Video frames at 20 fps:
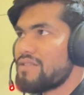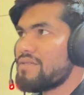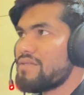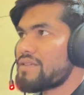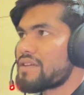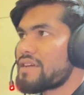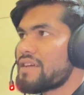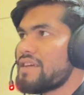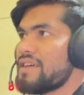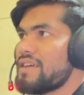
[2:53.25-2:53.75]

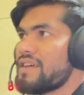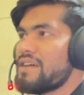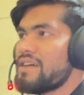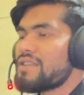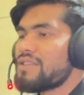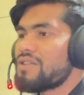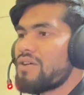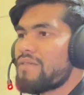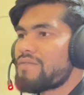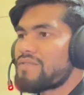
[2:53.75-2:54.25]
Okay,
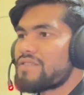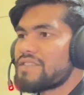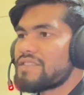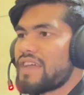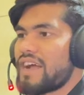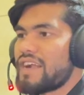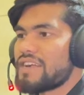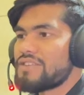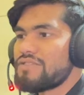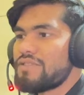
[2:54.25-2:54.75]
now after
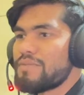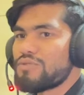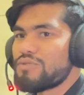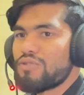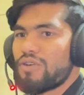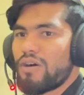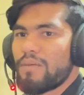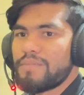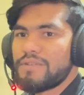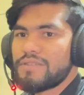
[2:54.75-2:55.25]
that, you have to
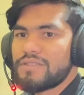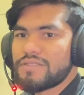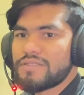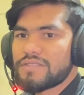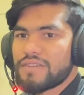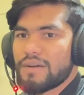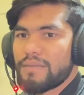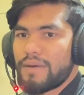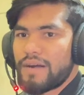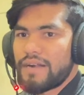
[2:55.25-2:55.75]
copy this
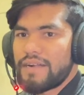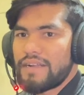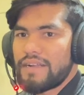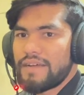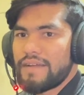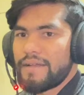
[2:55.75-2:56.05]
command.